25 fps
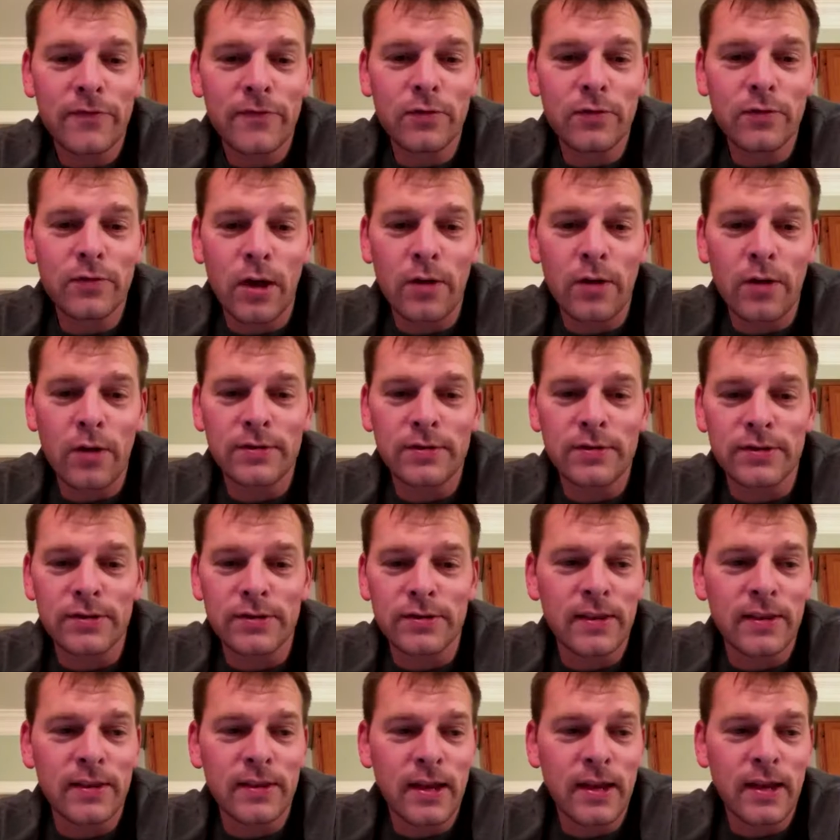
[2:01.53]
Lotuses
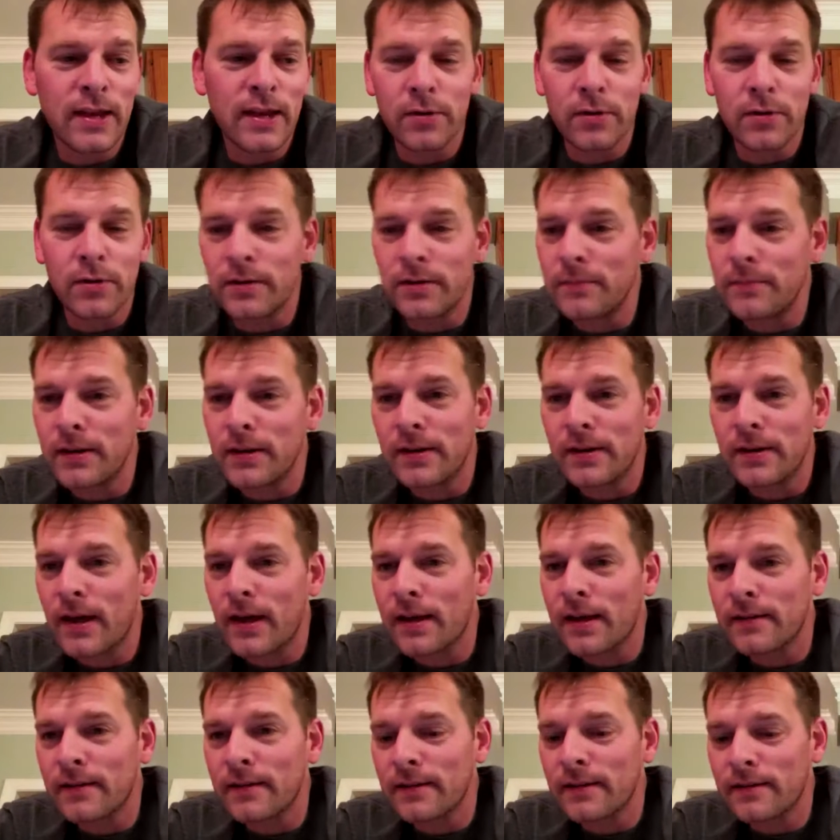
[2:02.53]
in the neighborhood, but
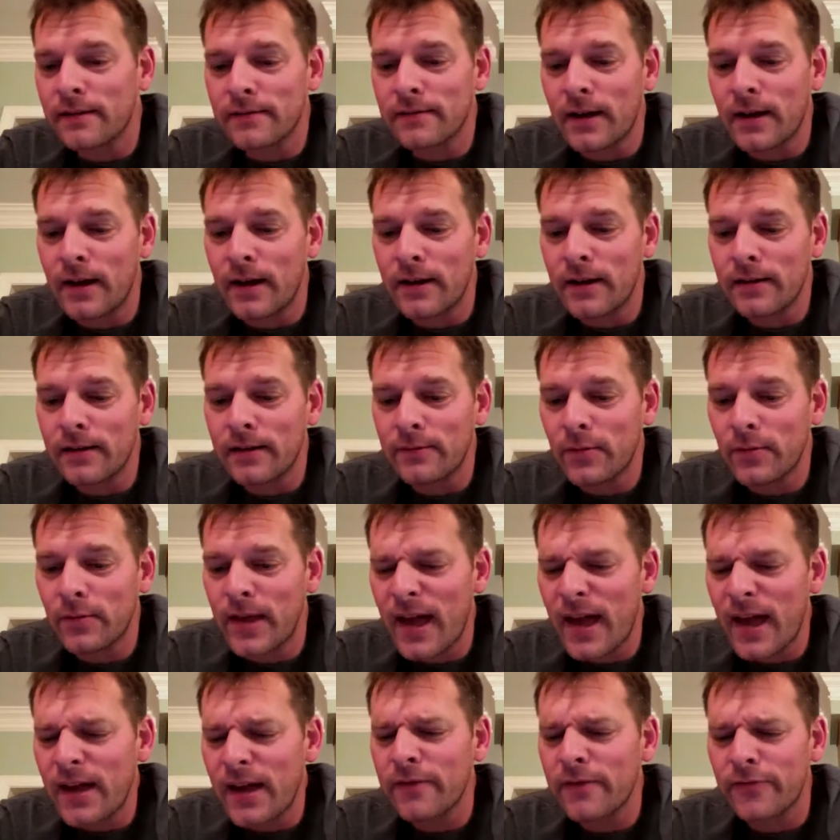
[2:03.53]
not. We
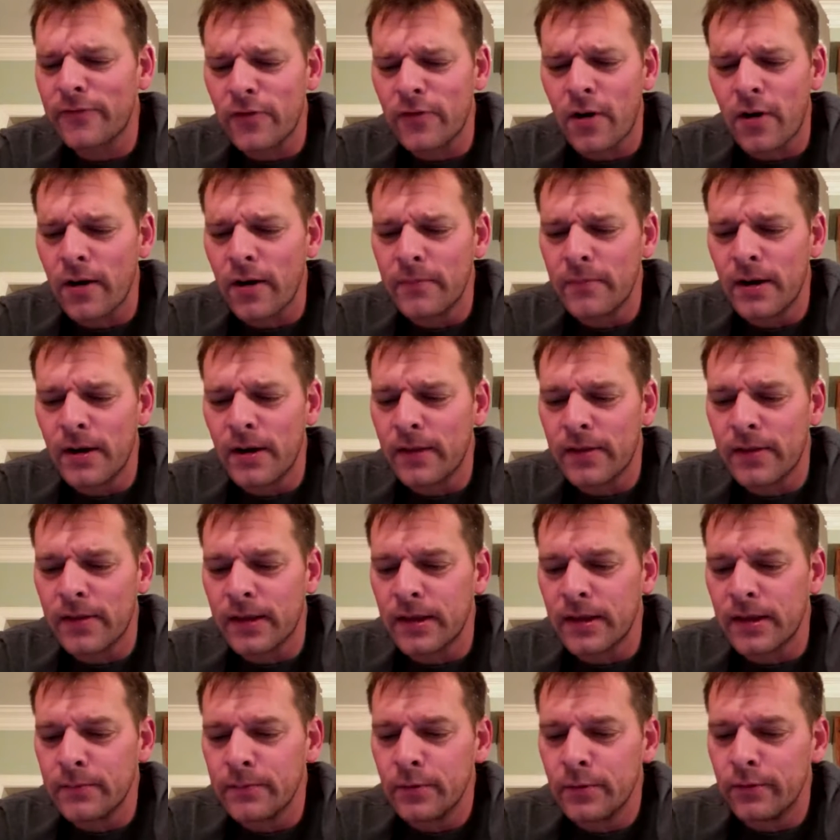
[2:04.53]
had a Ferrari, but I think
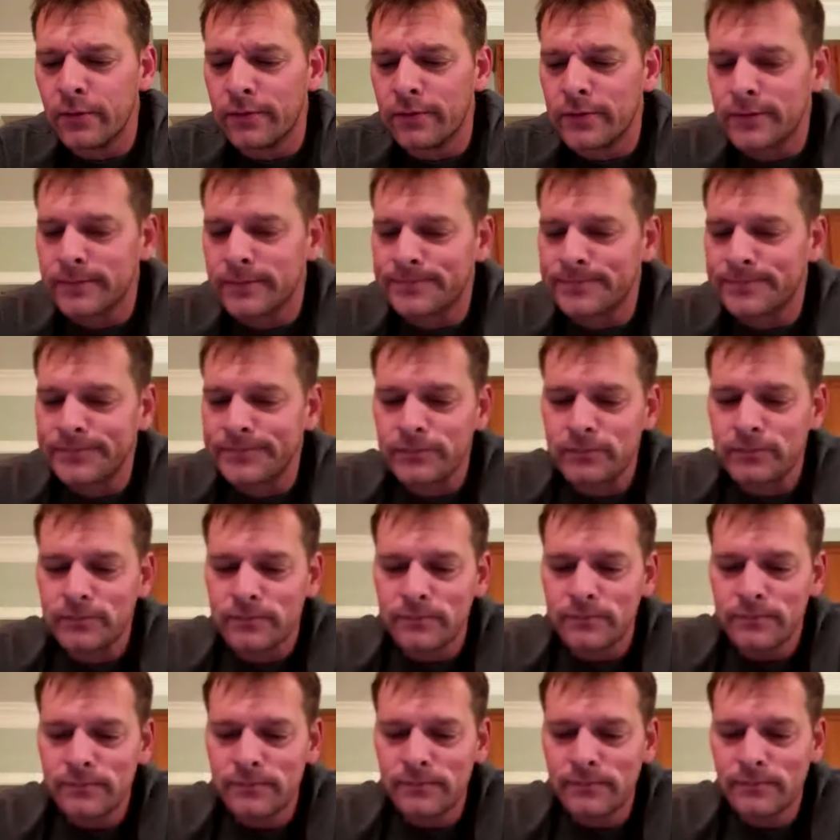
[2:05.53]
he moved.
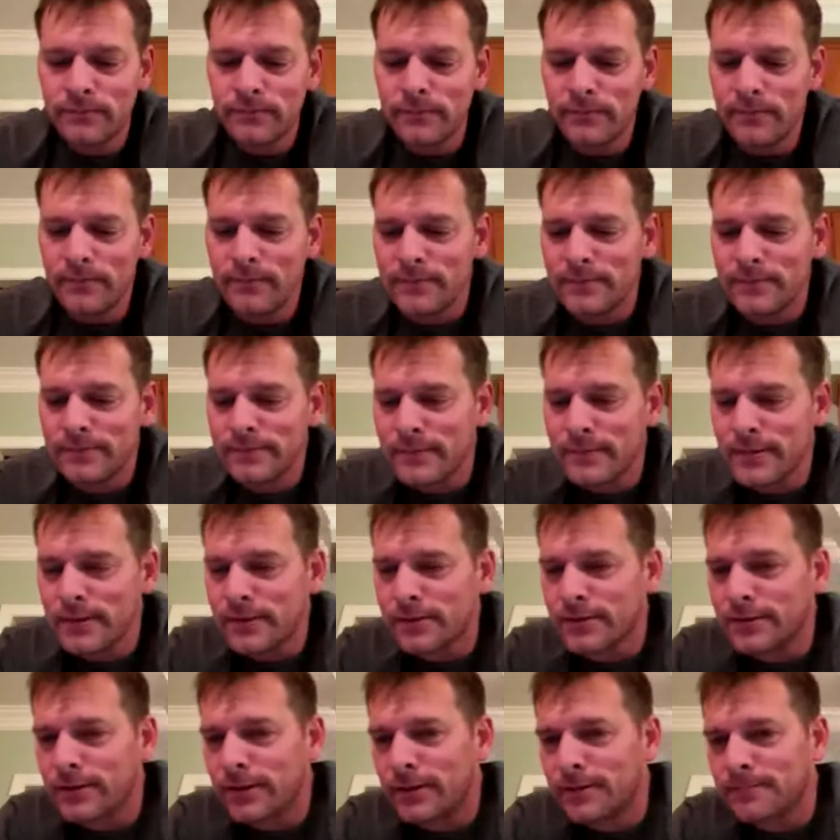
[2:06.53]

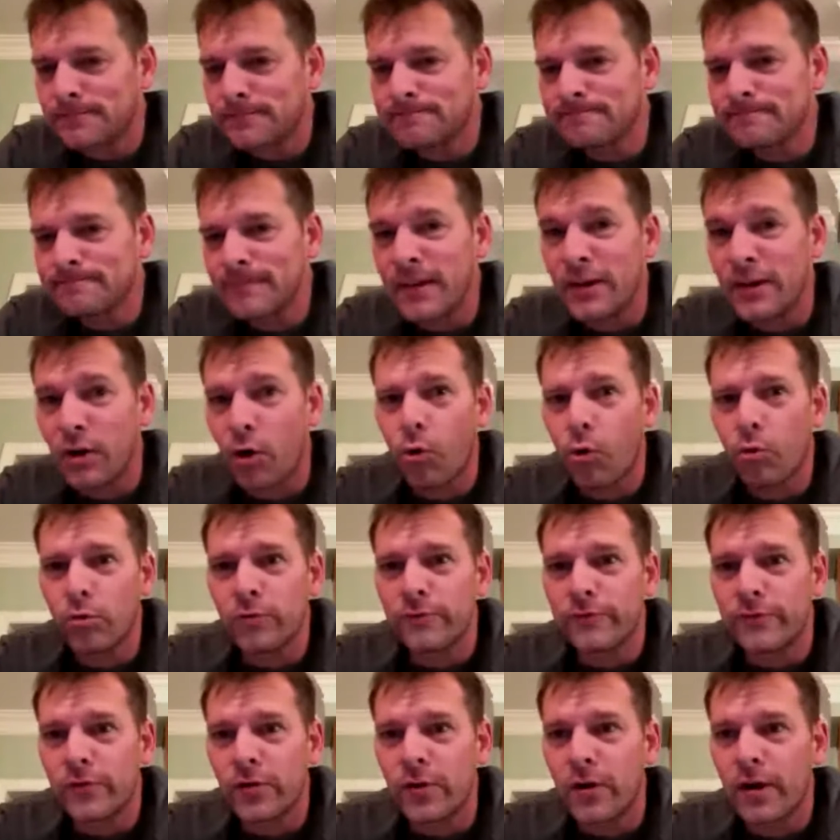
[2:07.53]
So an
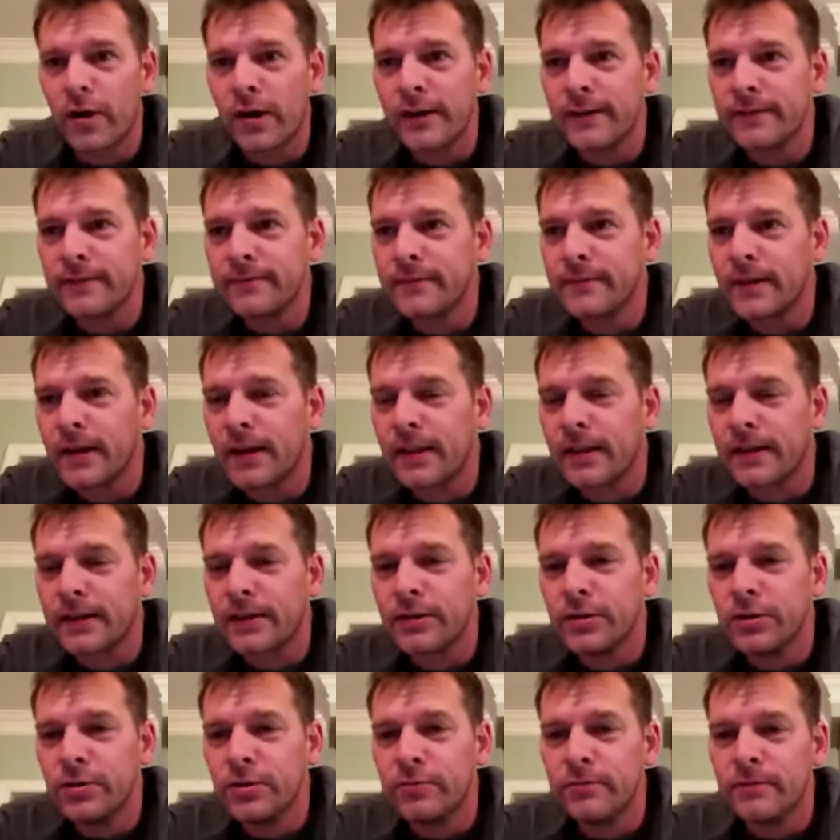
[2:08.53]
old Ferrari, not like a
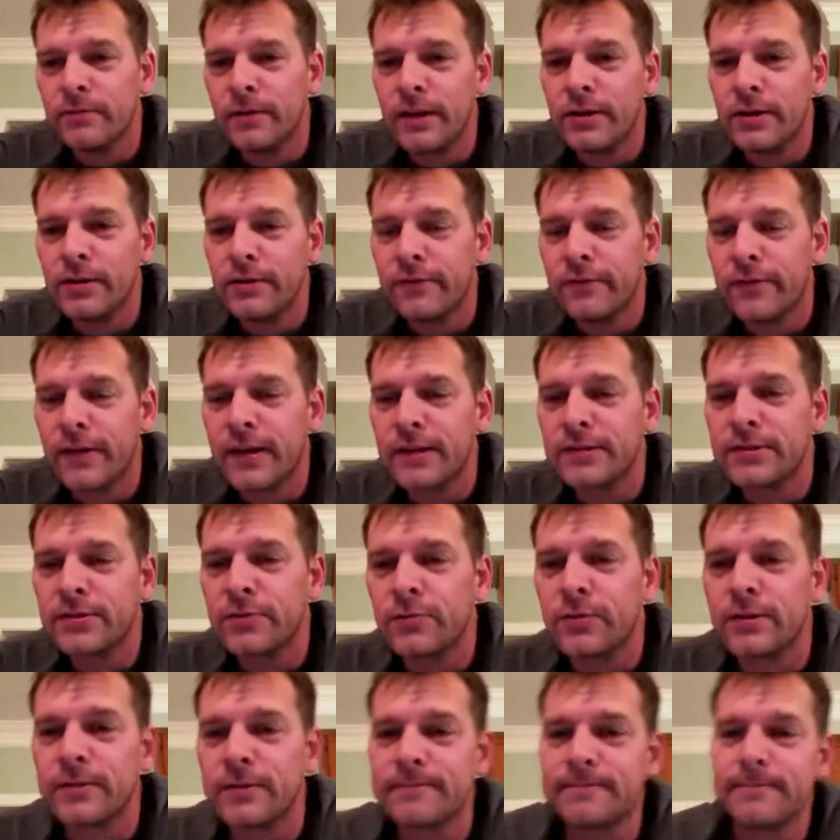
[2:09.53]
new
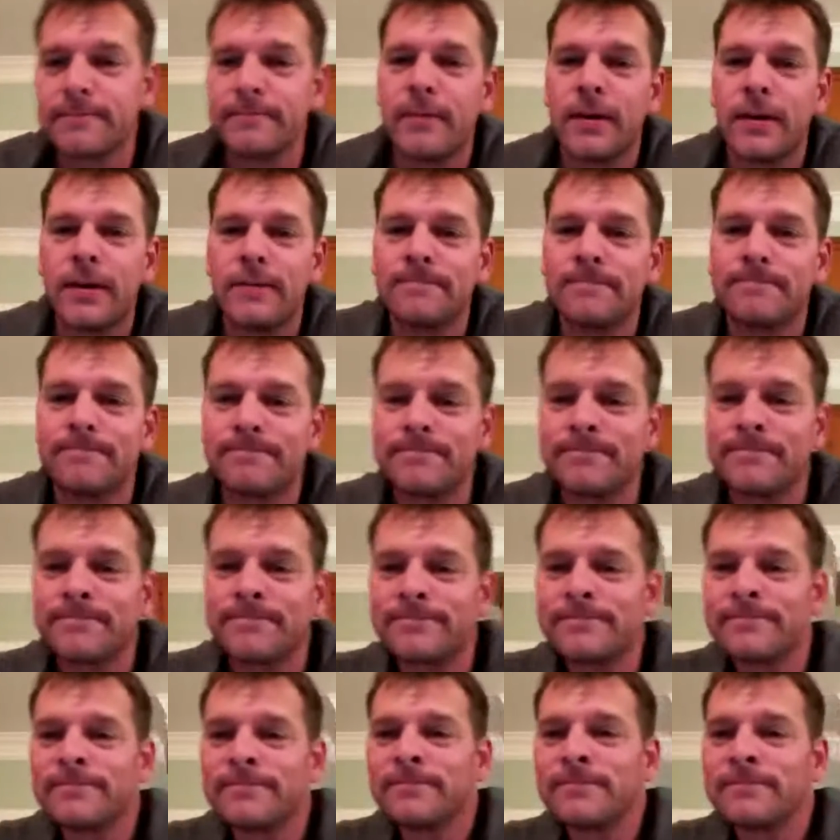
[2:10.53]
fancy one. But
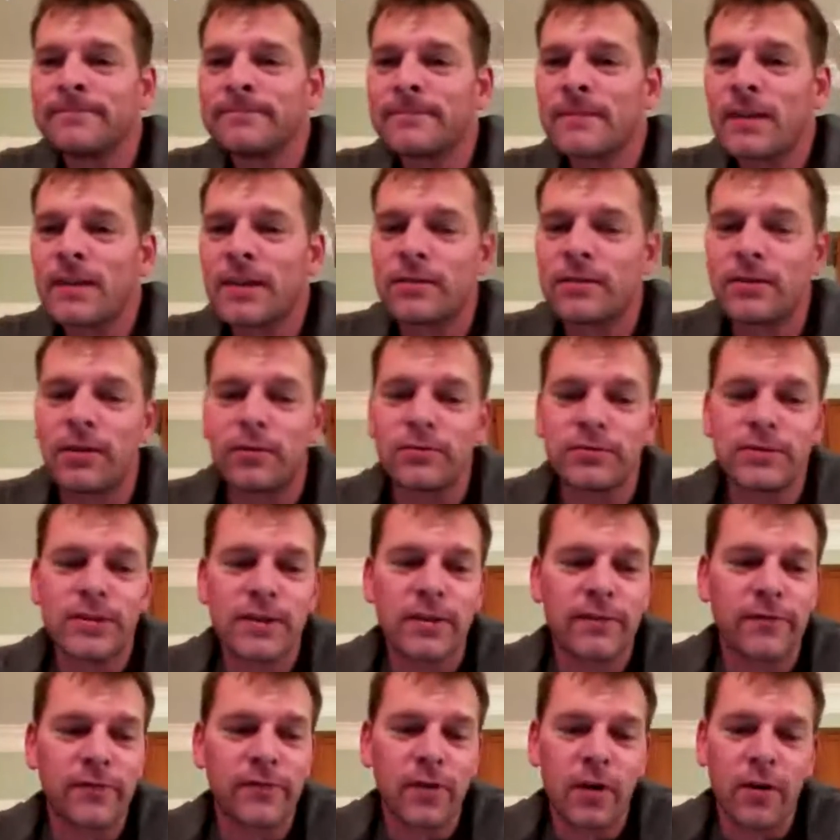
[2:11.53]
don't
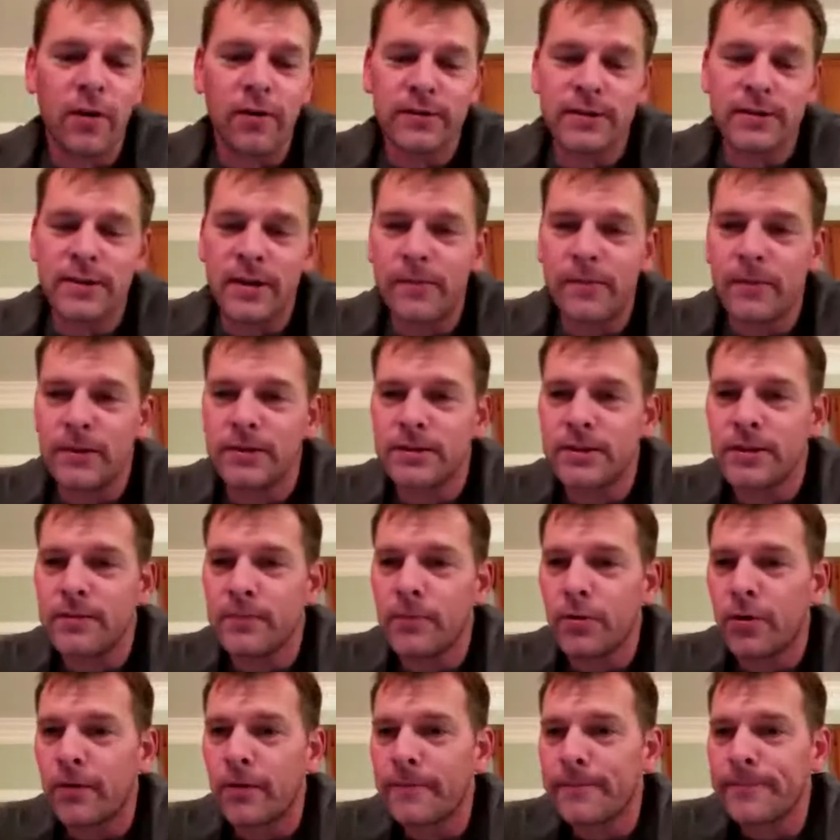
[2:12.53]
see the Ferraris that much
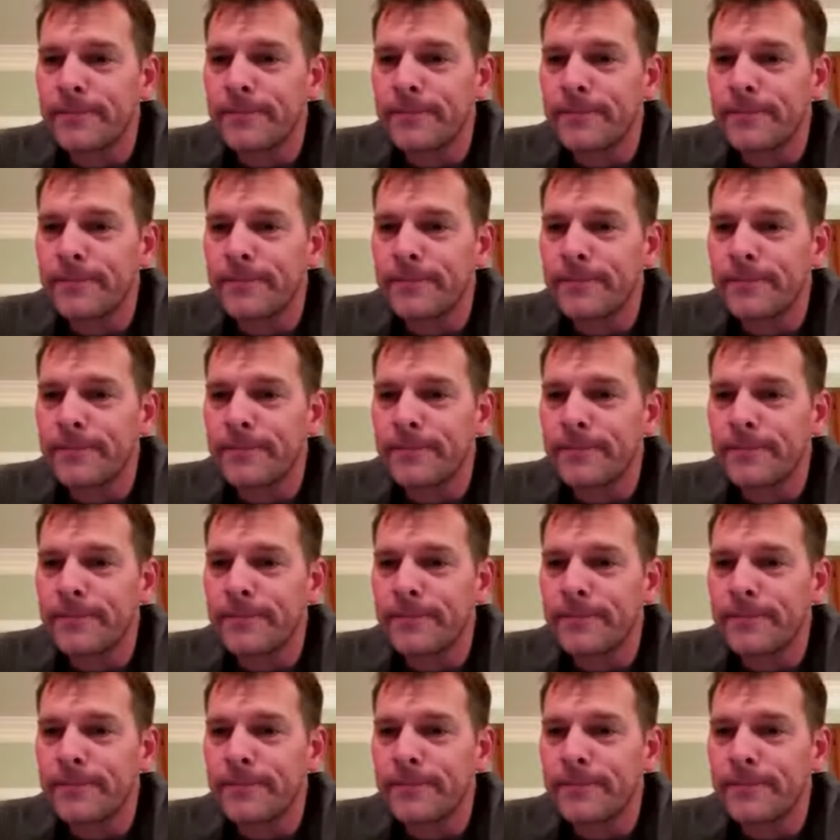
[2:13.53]
anymore.